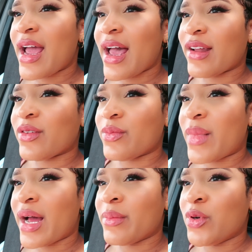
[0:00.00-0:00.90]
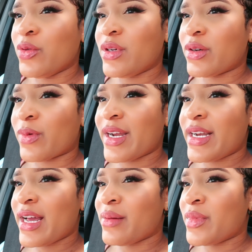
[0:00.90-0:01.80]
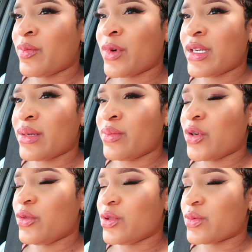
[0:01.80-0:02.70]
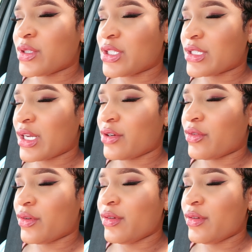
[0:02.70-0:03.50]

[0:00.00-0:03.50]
out of my mood, because right now I'm in one of the moods where it's just like